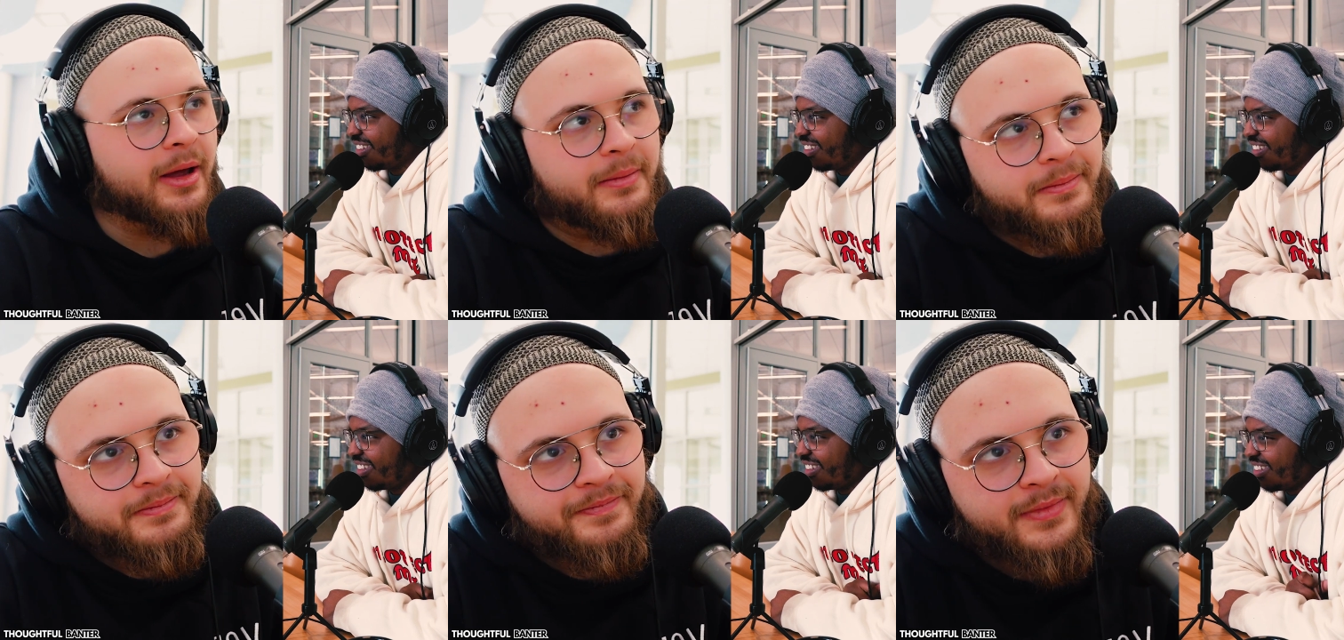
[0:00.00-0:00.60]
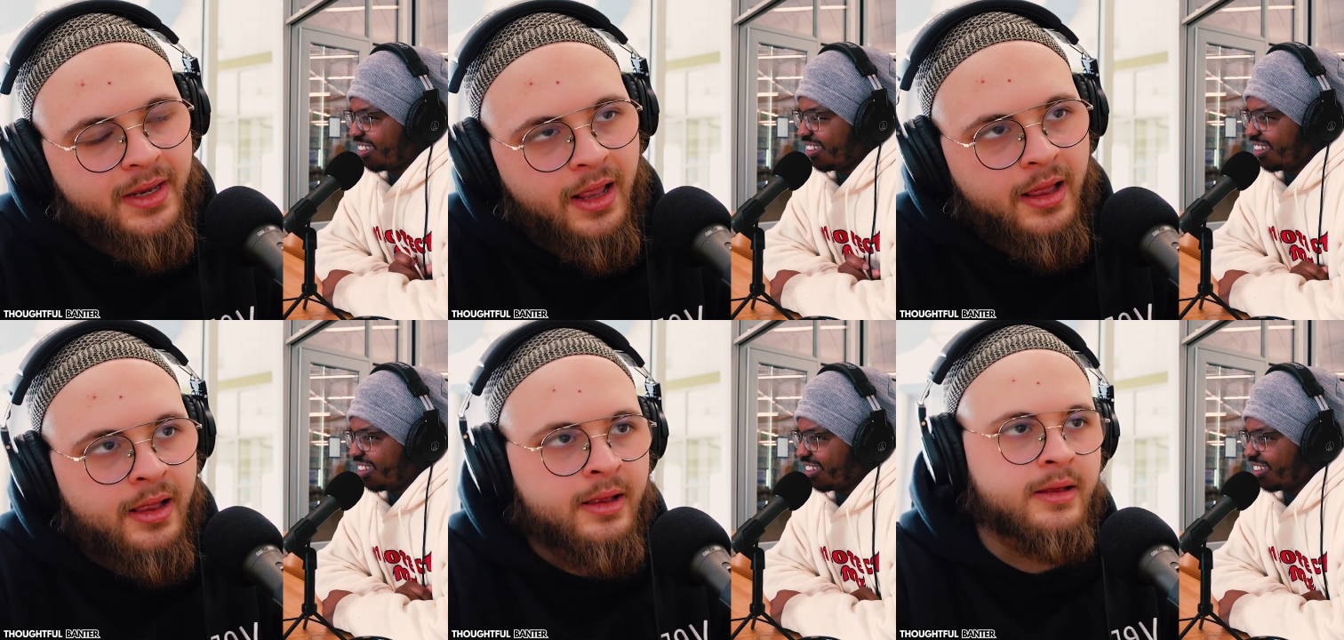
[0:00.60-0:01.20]
Speaker 1: bad.
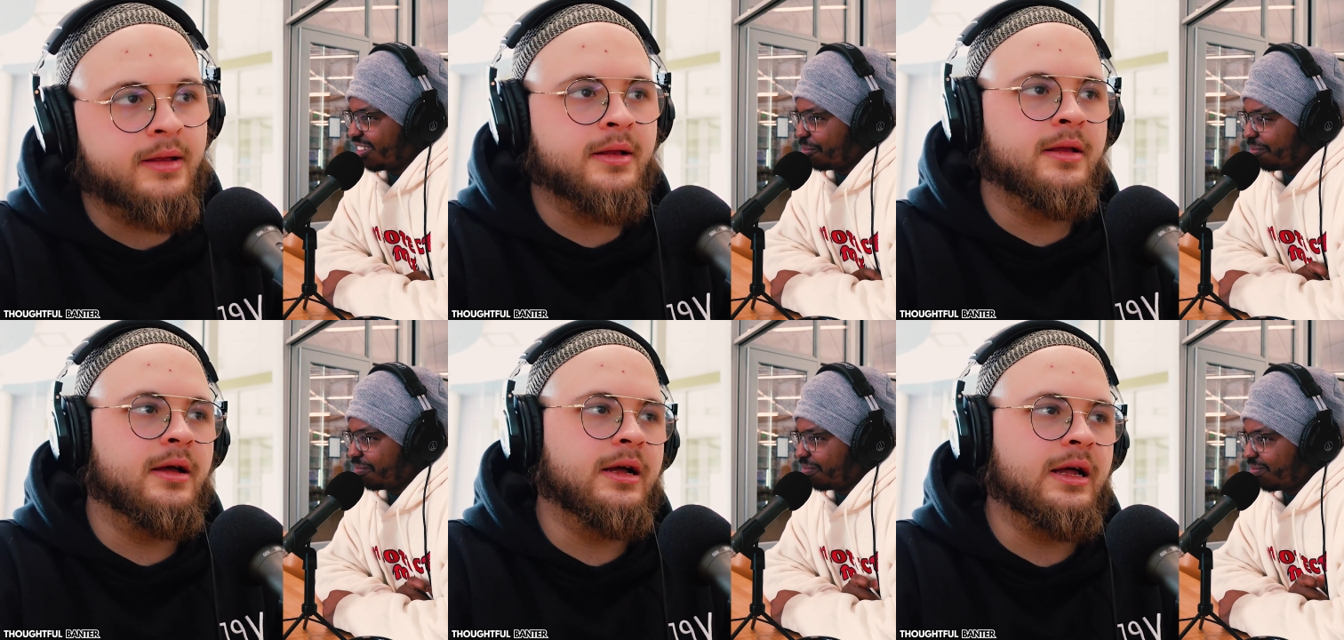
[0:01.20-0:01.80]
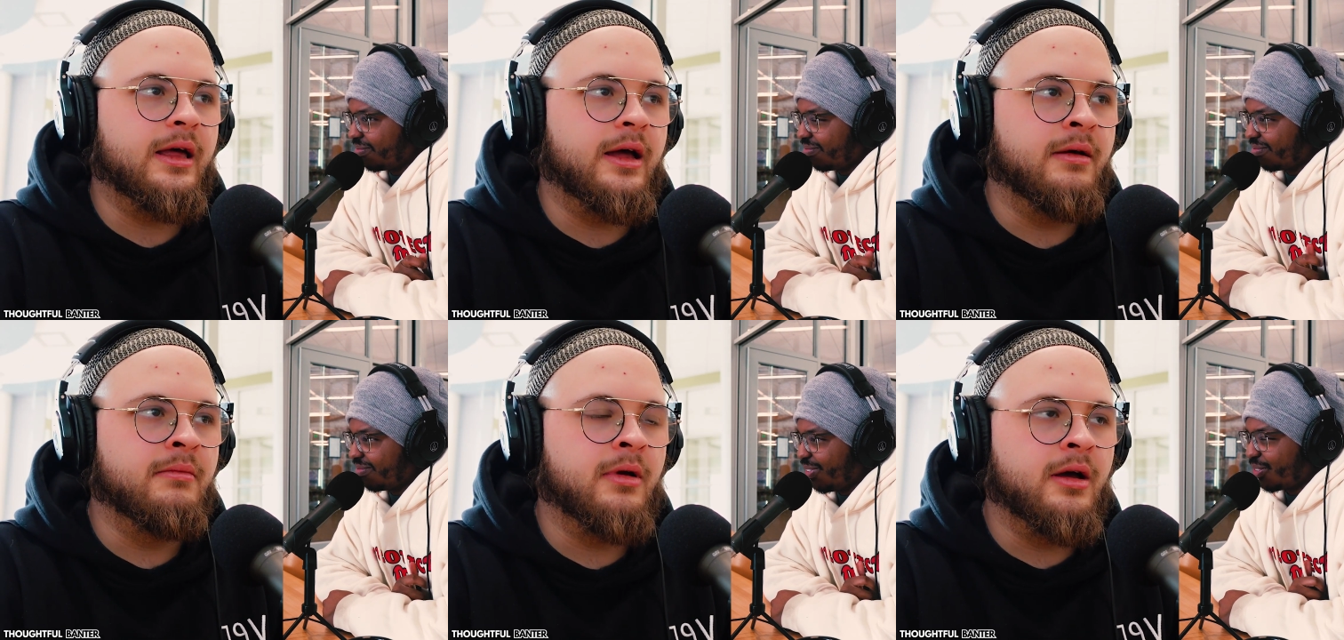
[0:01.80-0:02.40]
Um,
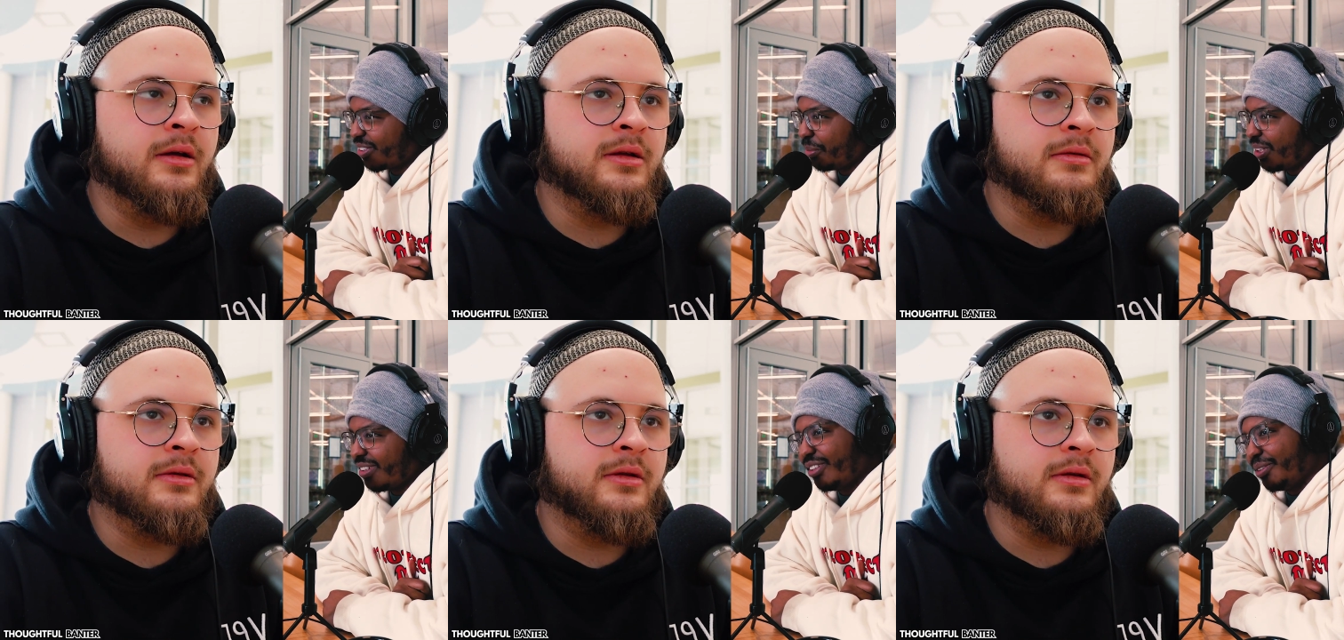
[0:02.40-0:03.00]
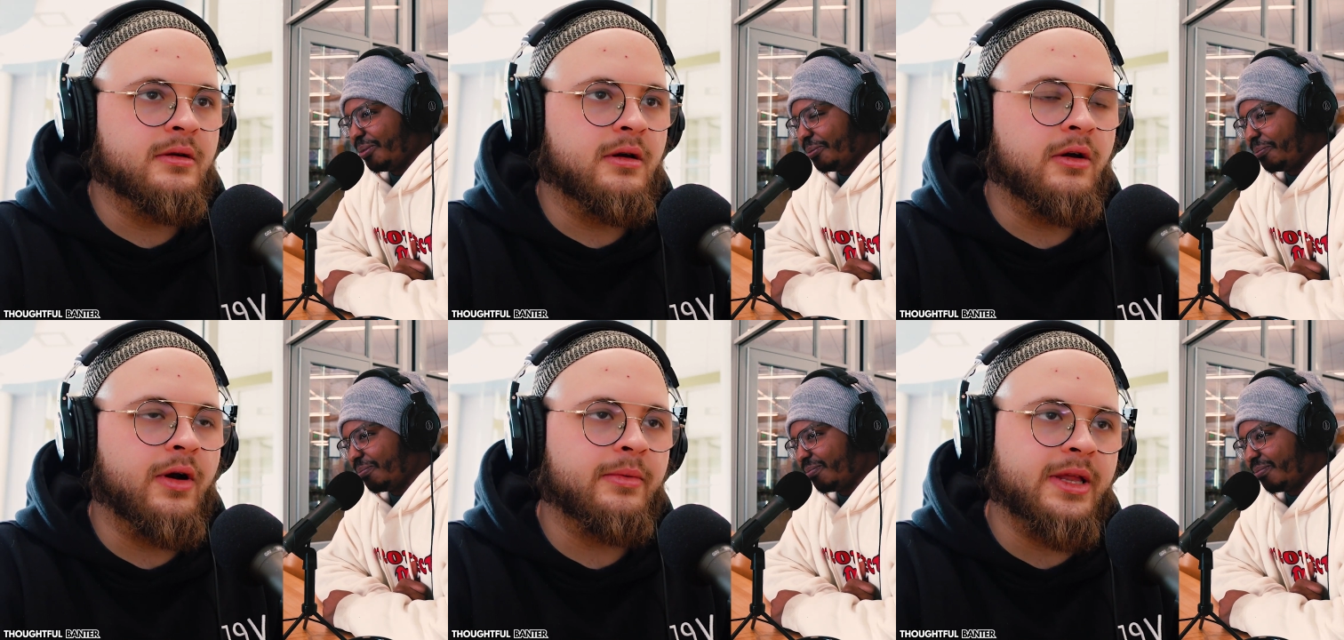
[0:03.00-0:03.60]
it was gonna be good too.
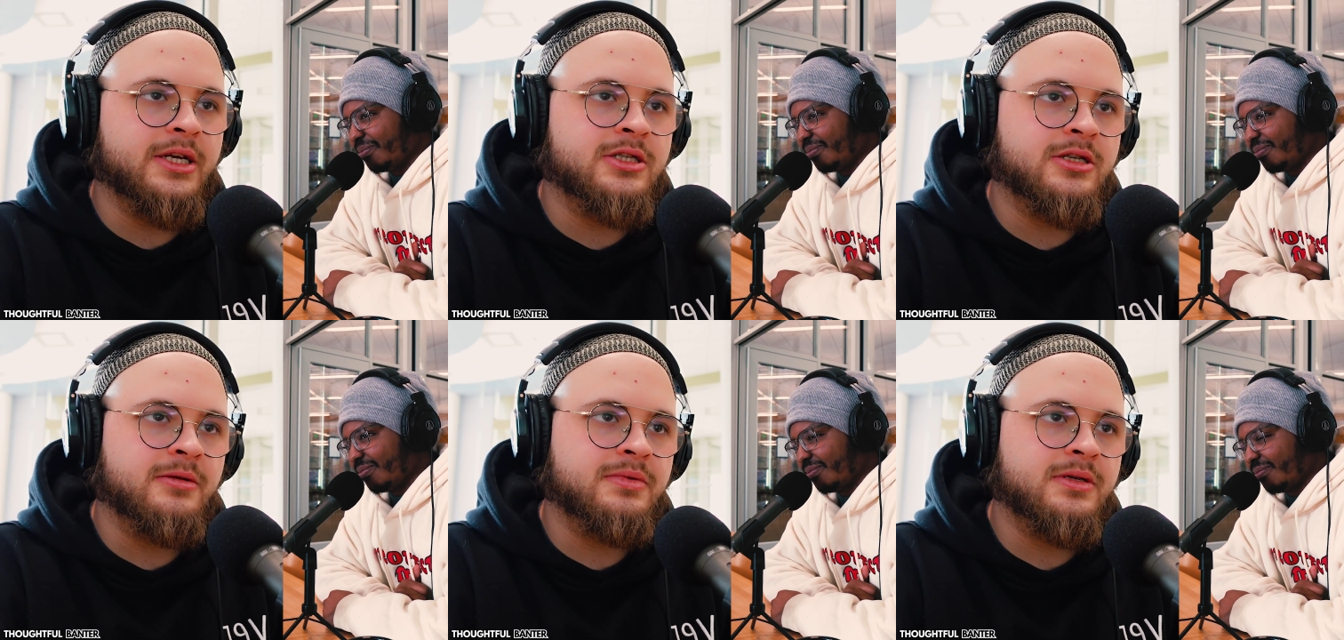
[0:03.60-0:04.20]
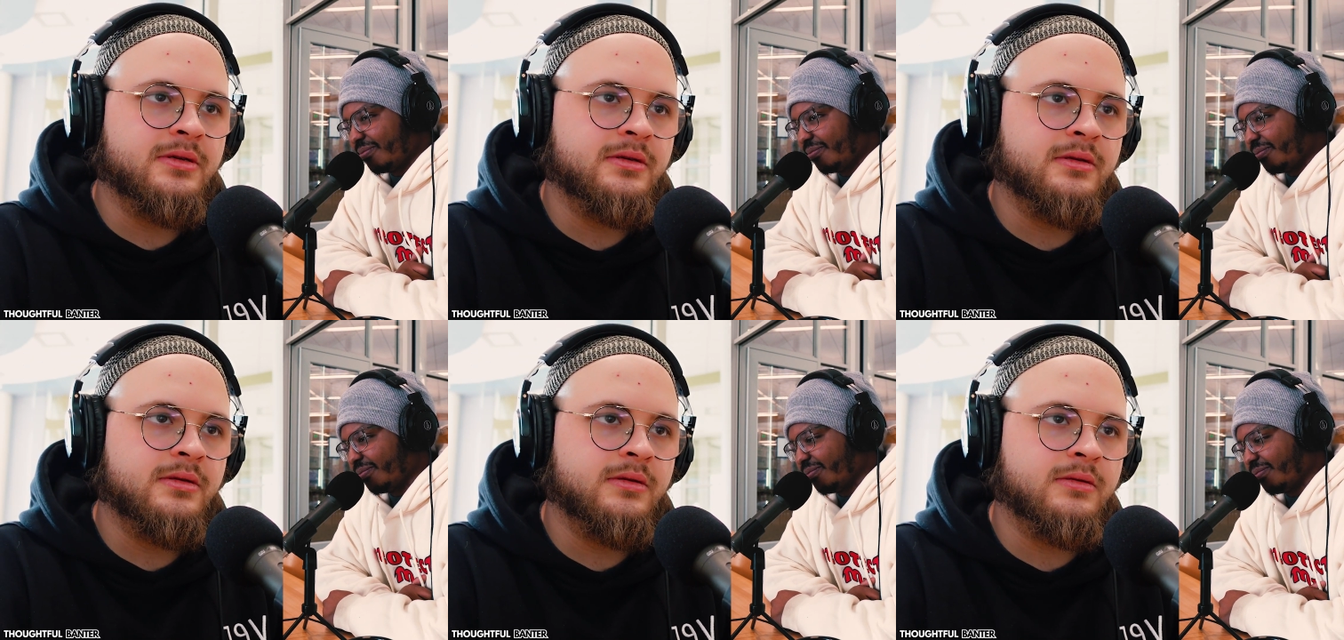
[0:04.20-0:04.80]
Speaker 2: Haraam relationships,
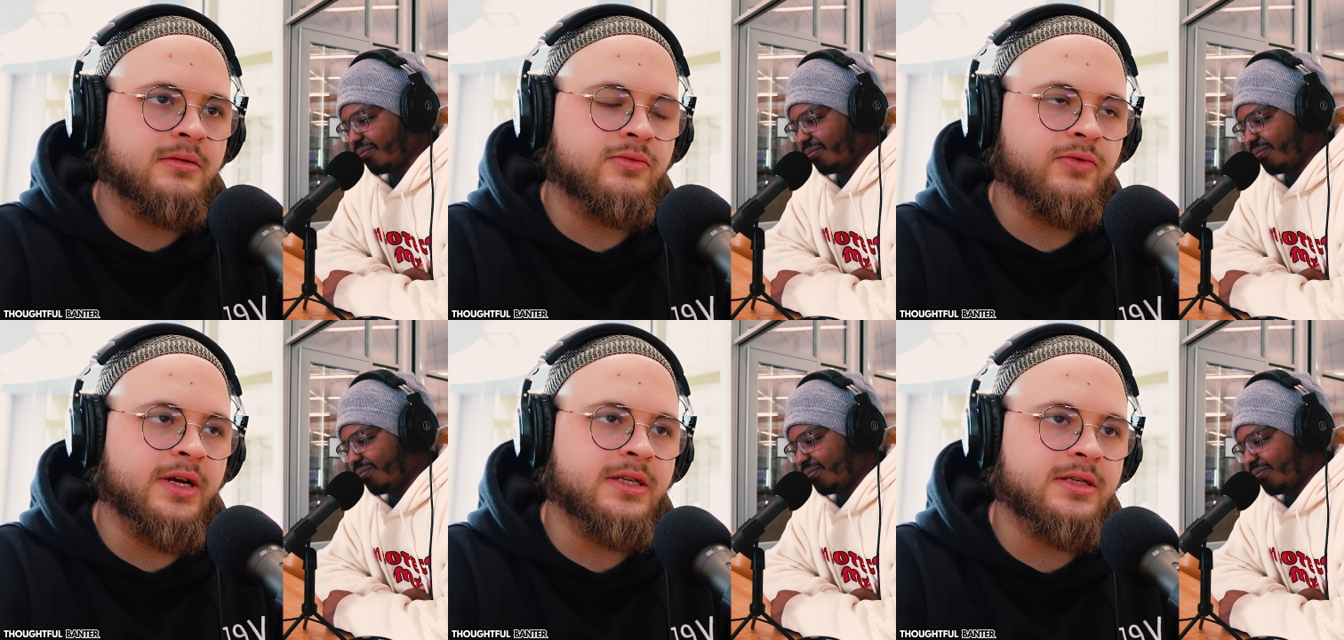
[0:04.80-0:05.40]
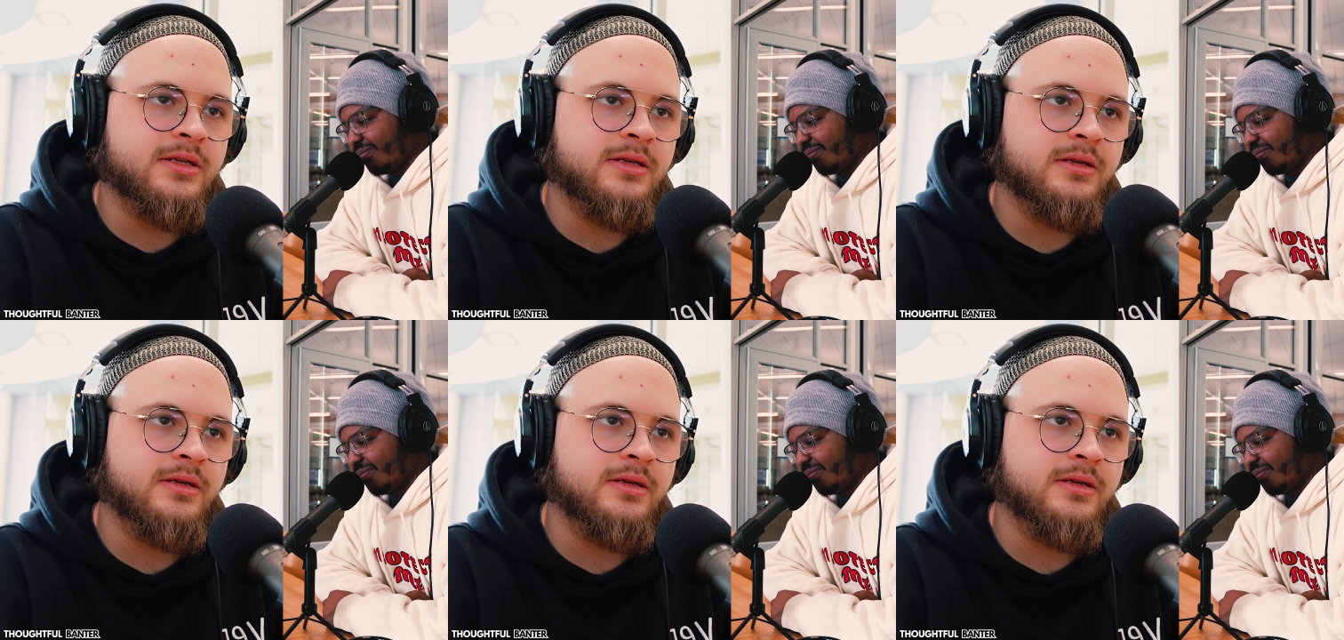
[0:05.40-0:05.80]
Riz.